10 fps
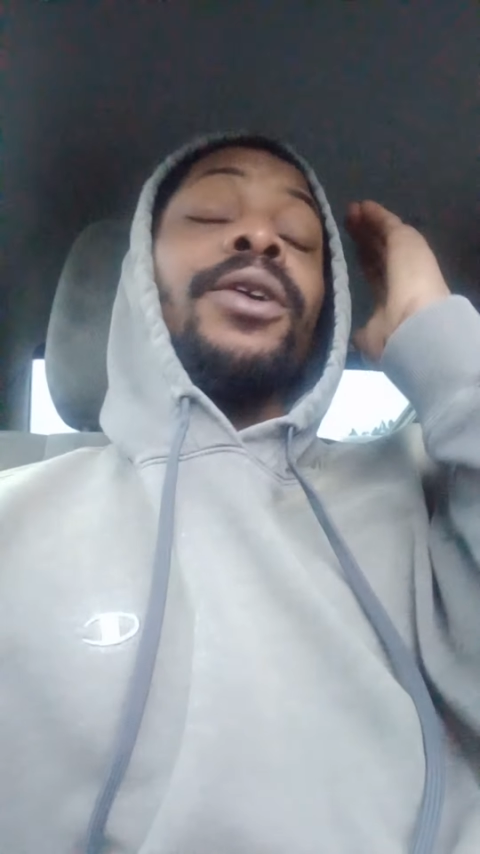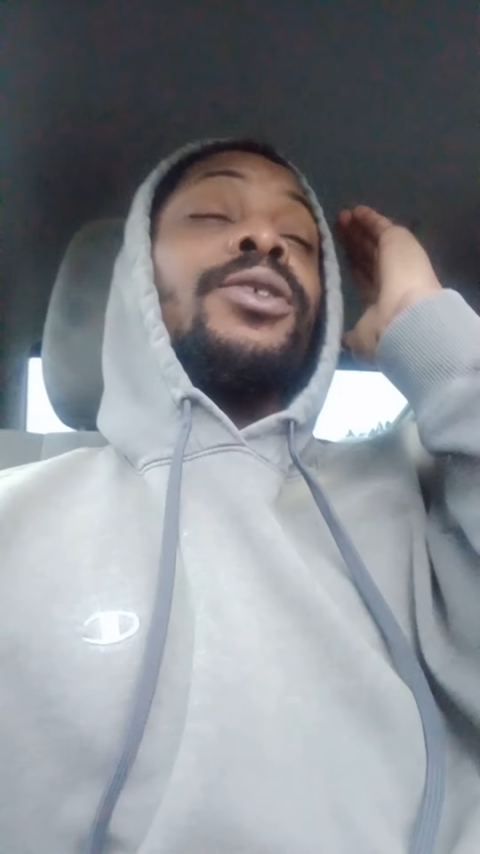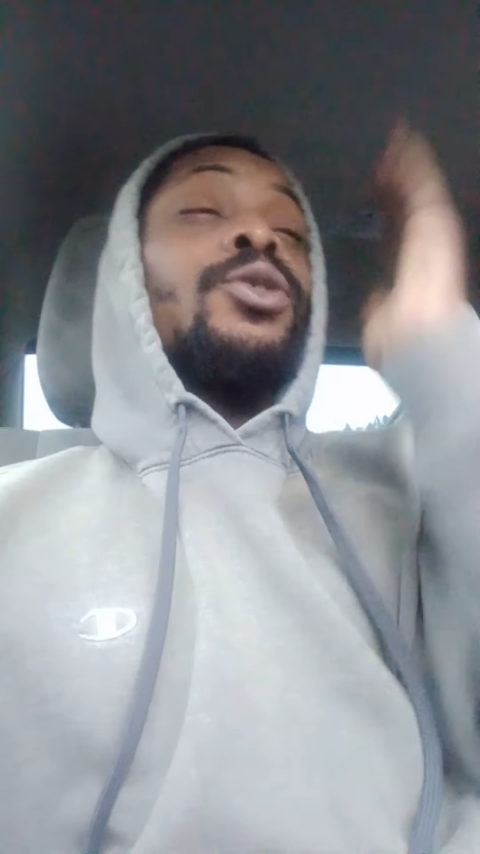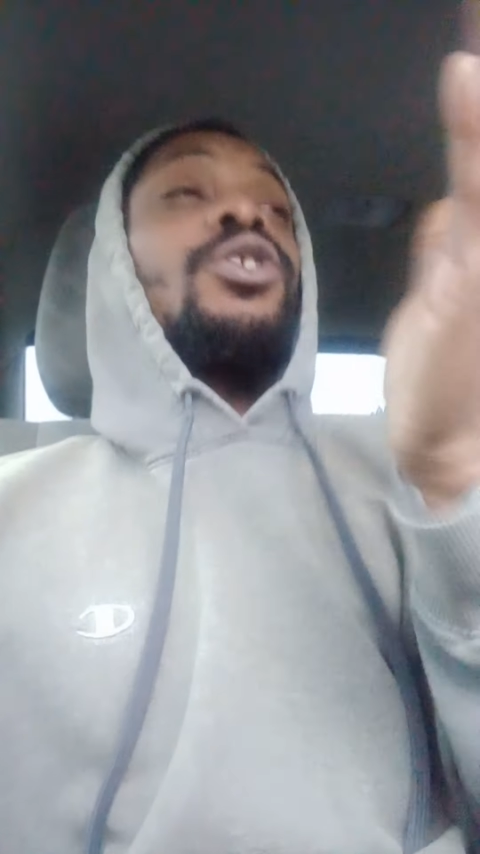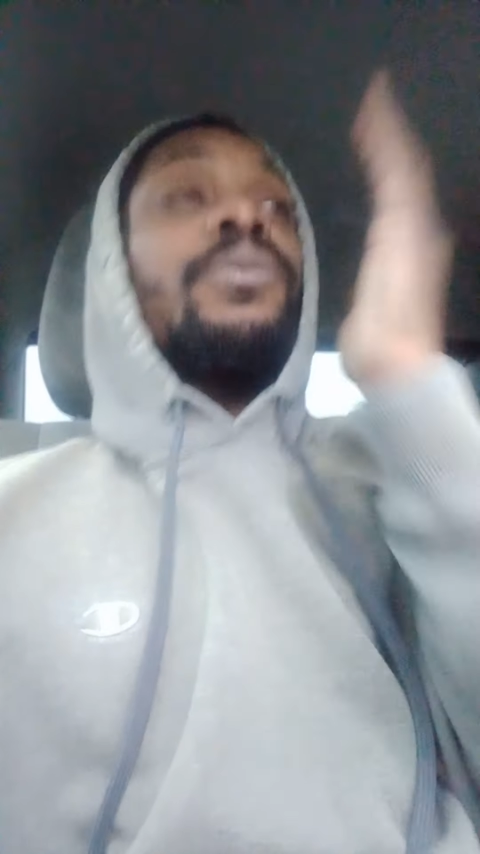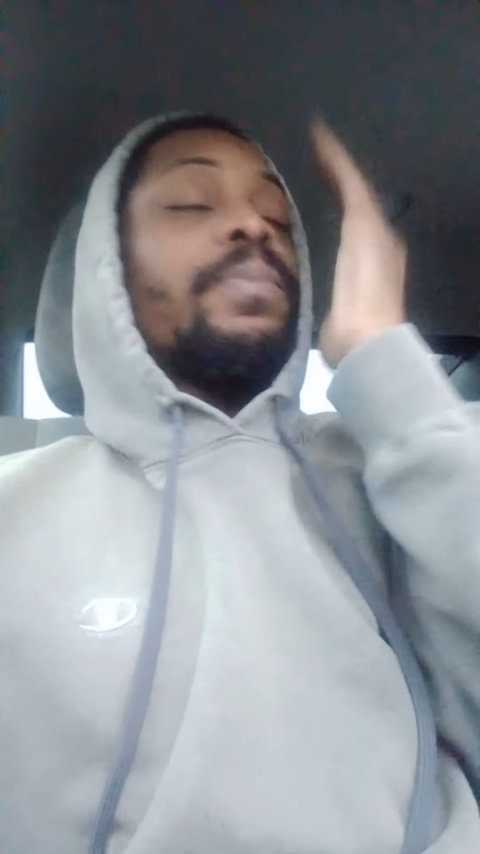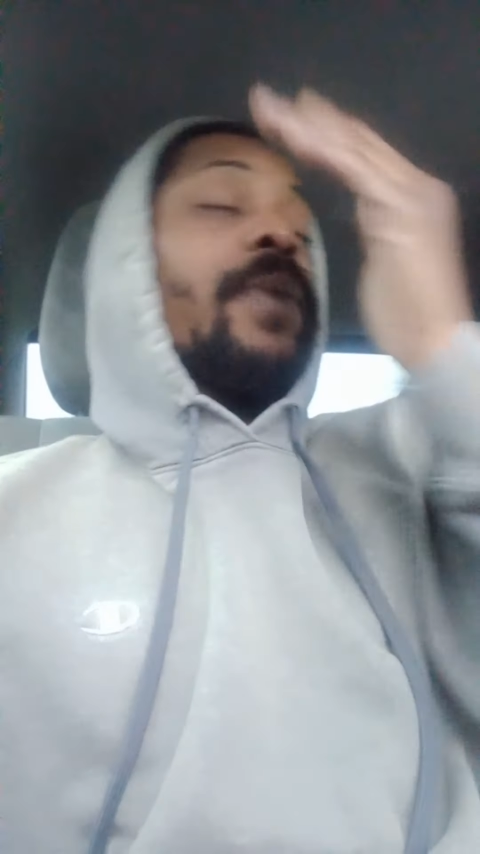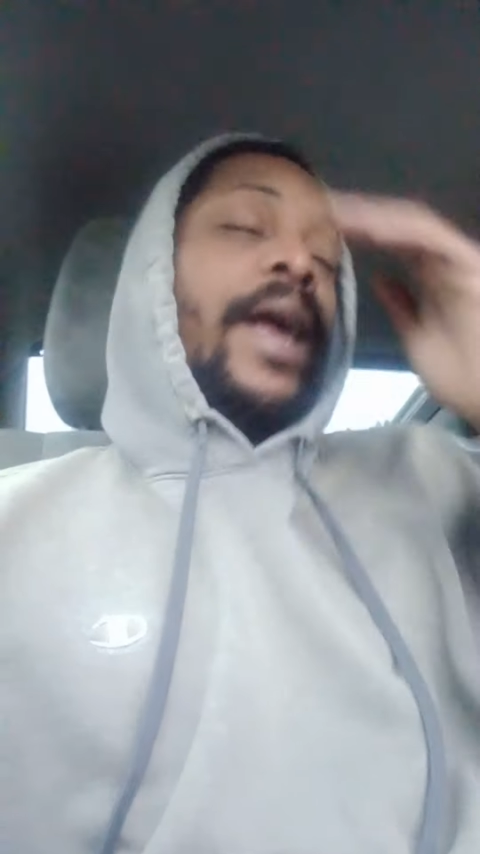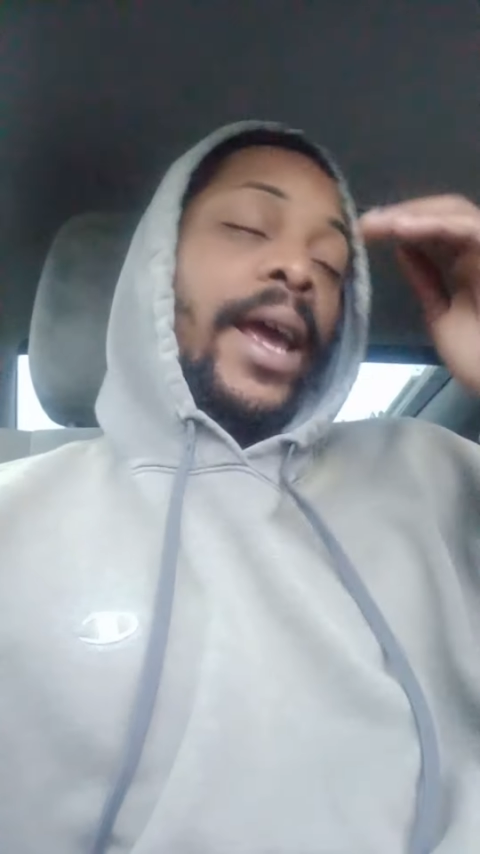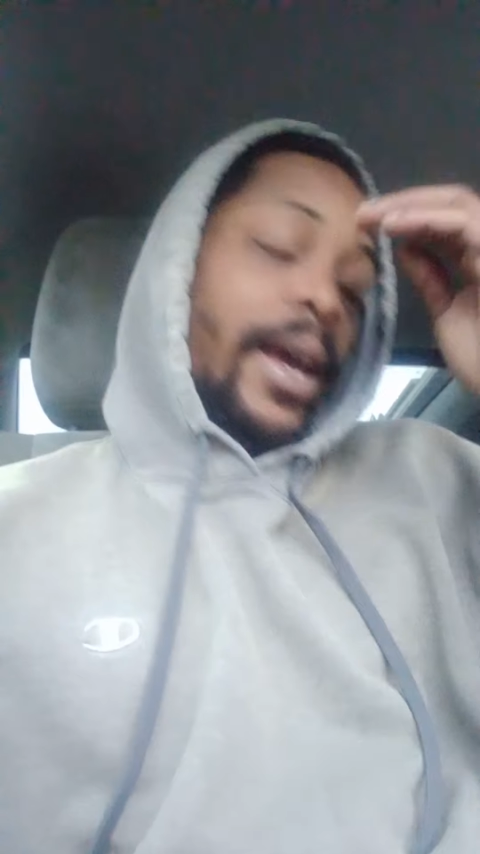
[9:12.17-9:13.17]
You should,
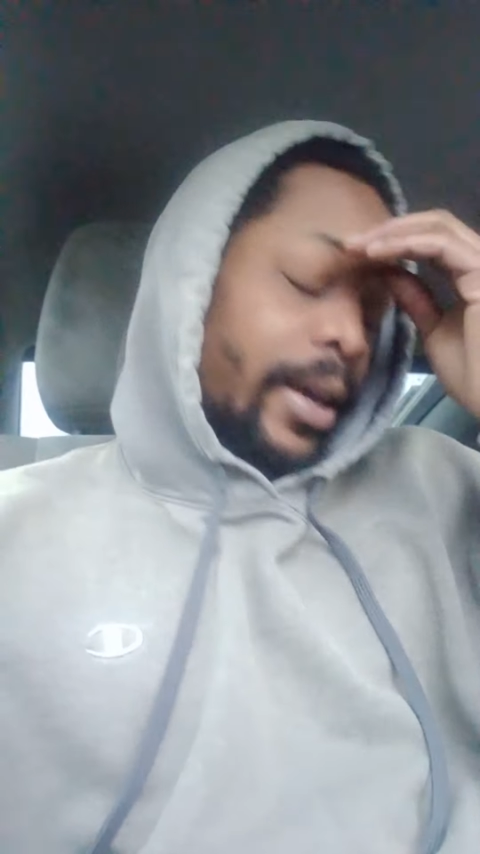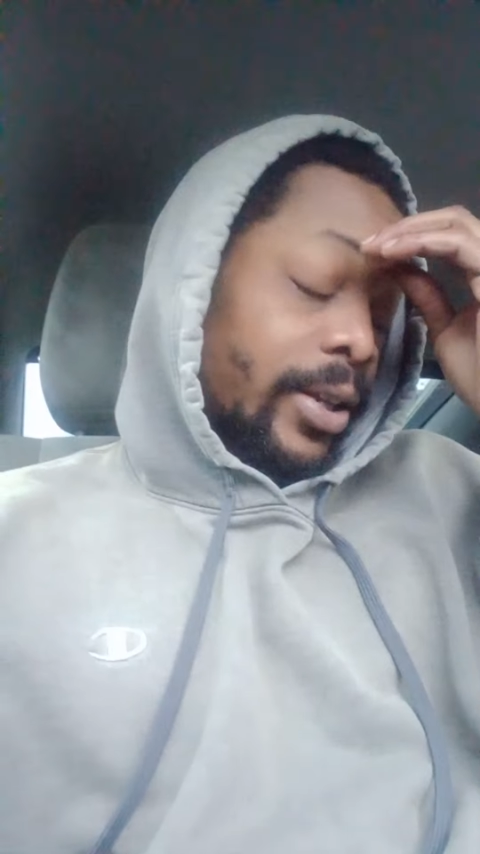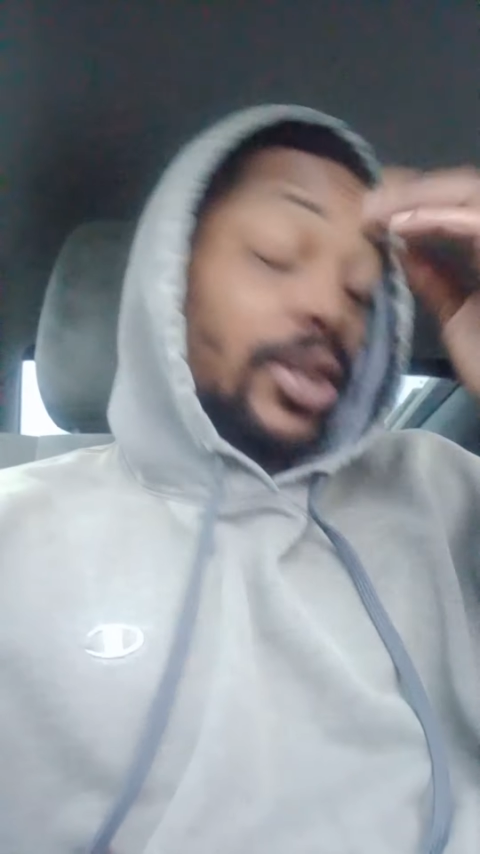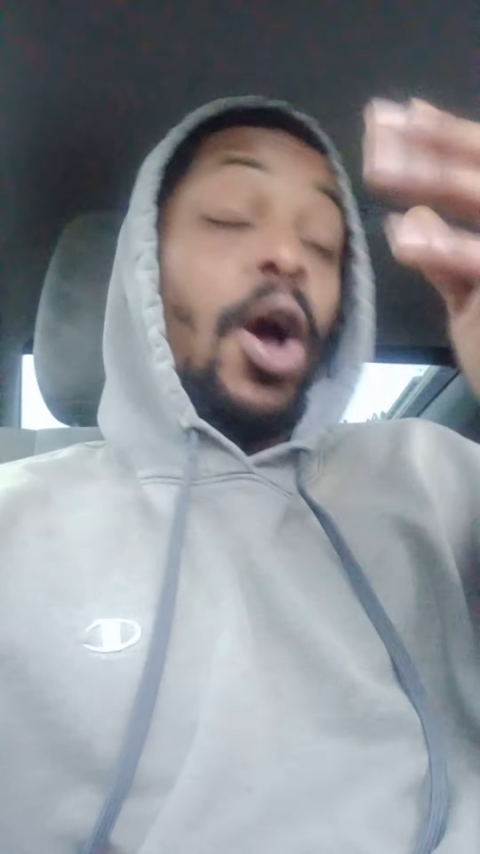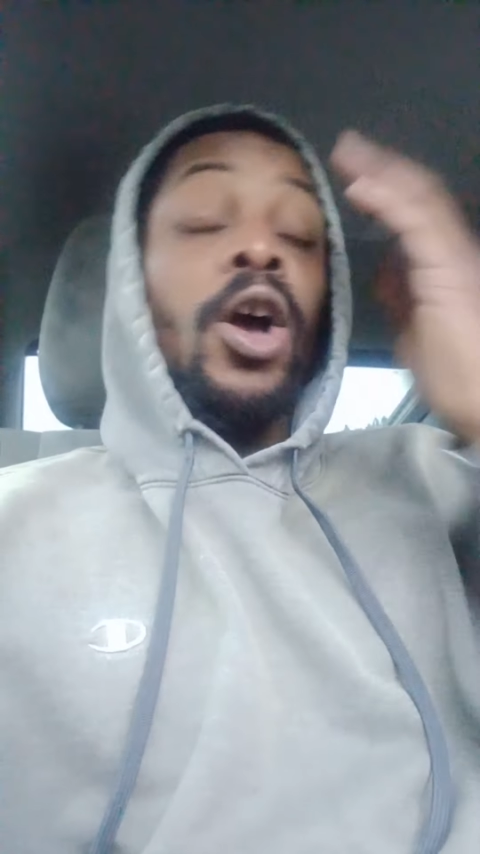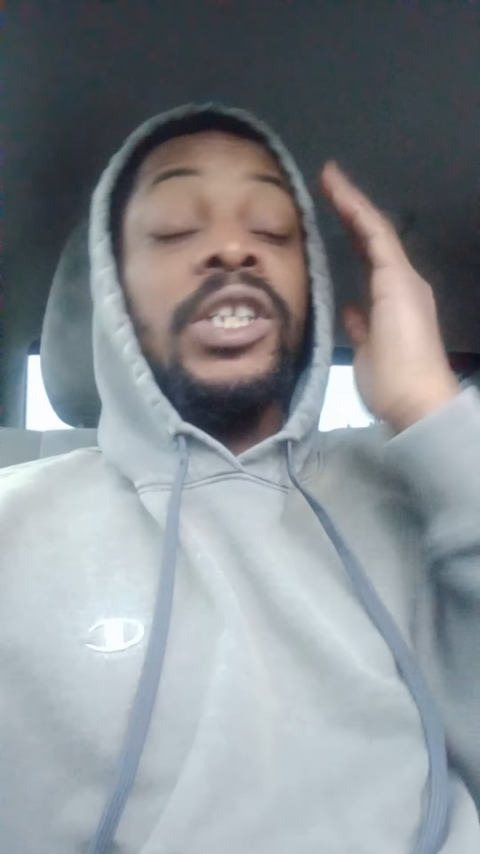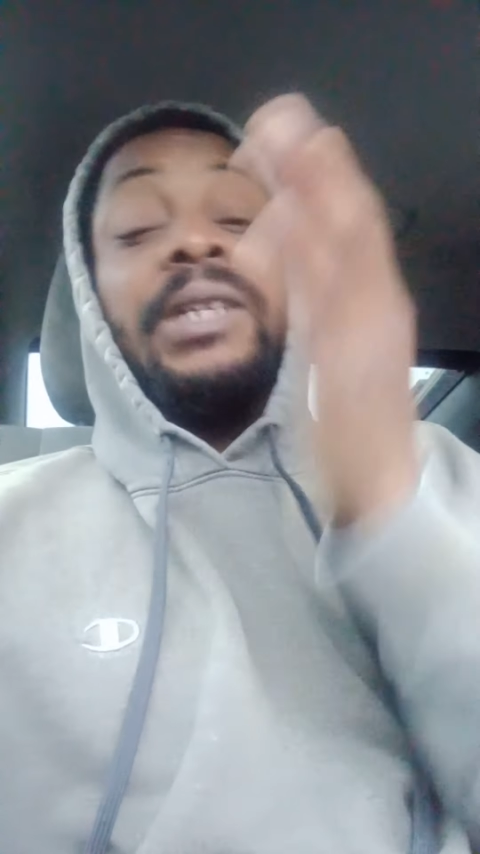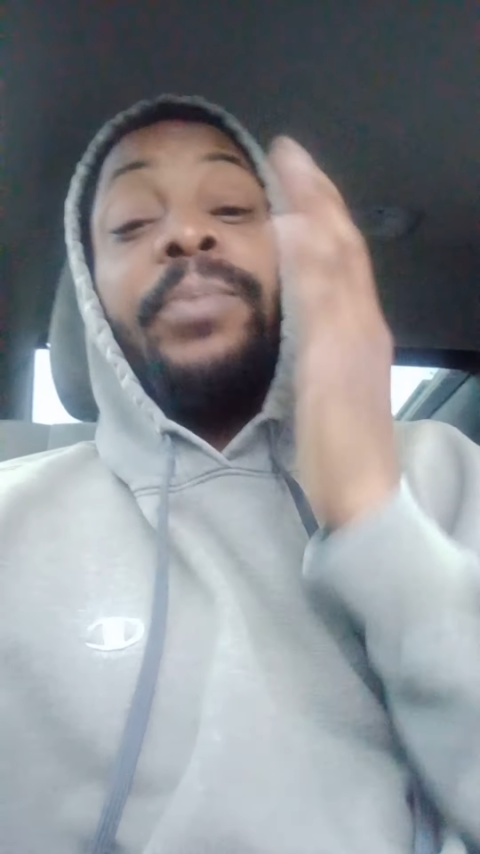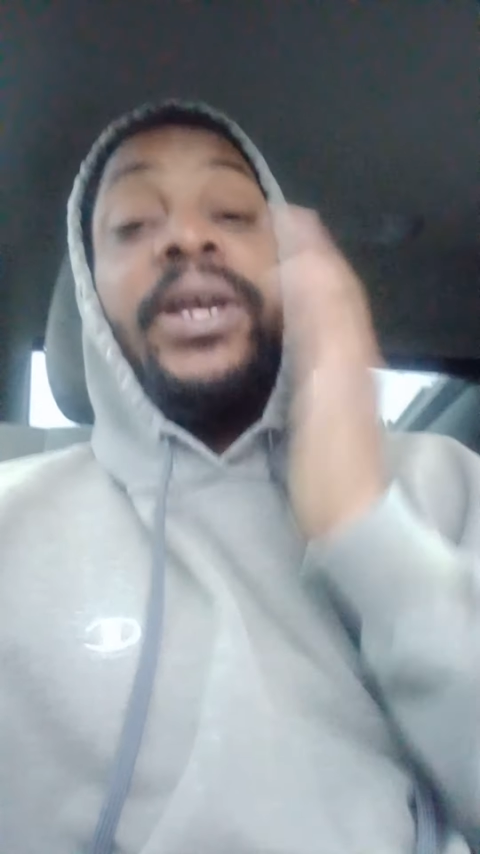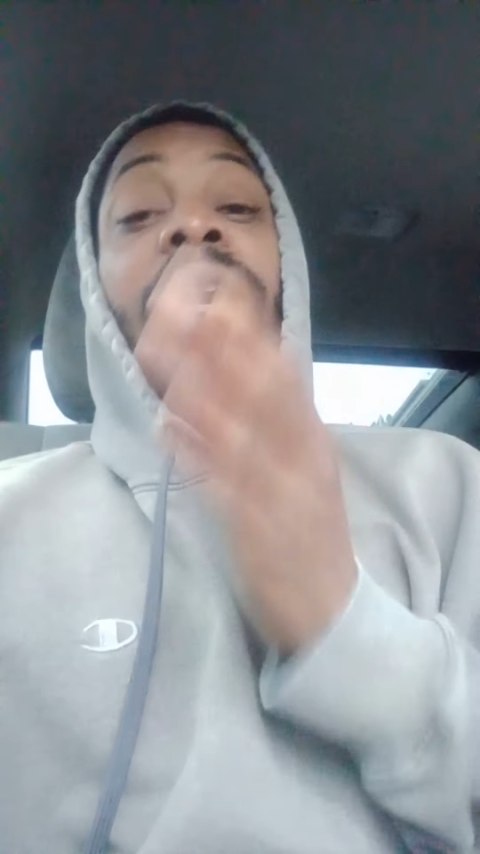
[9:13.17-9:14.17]
man, y'all
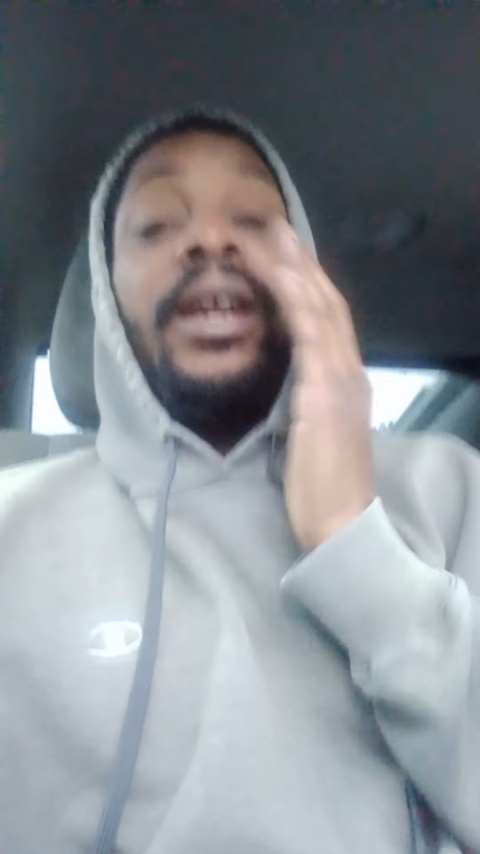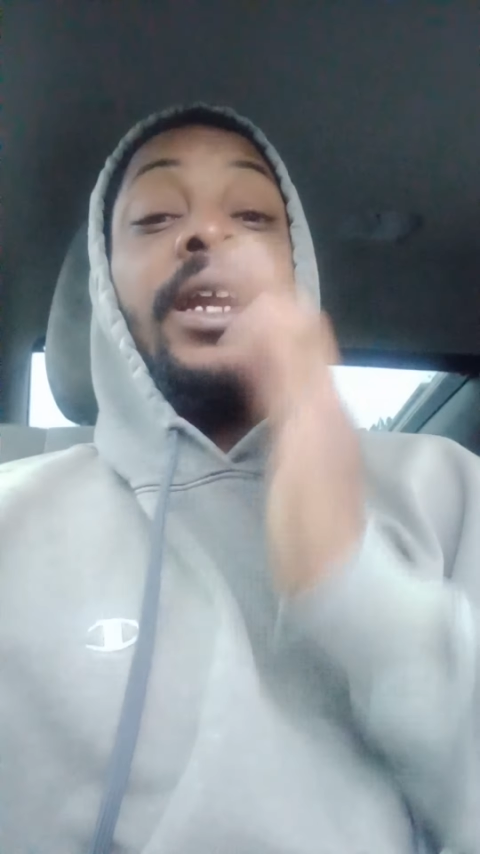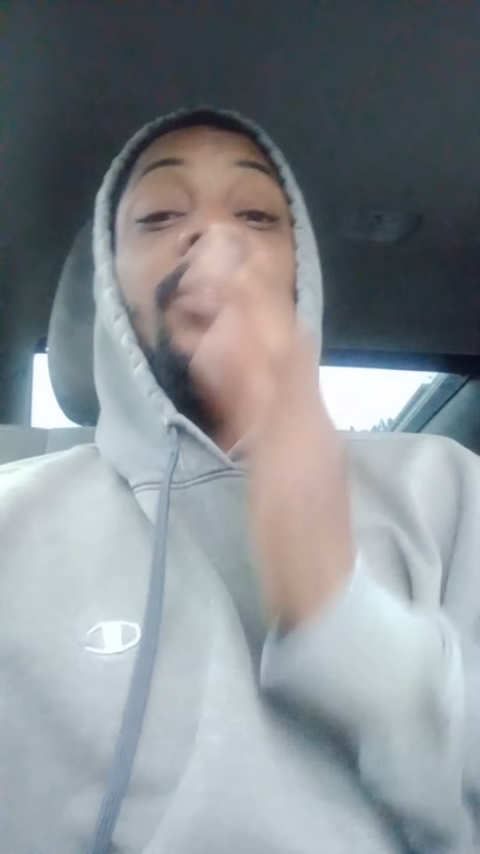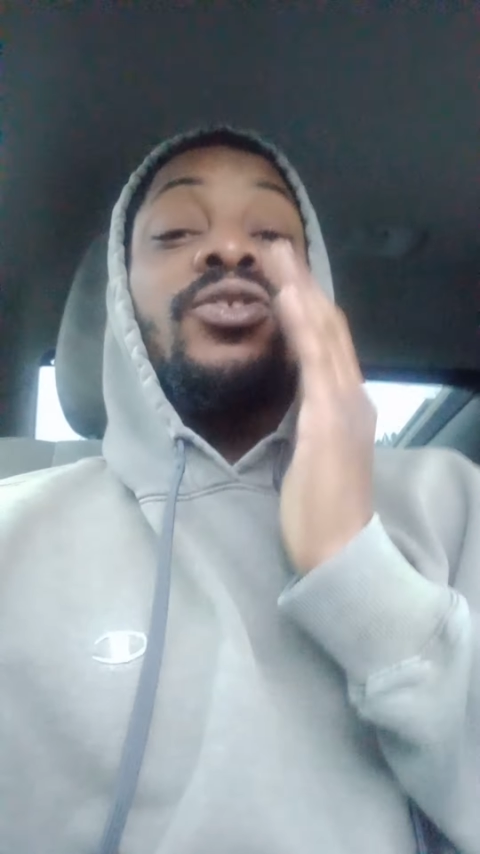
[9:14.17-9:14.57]
should be in there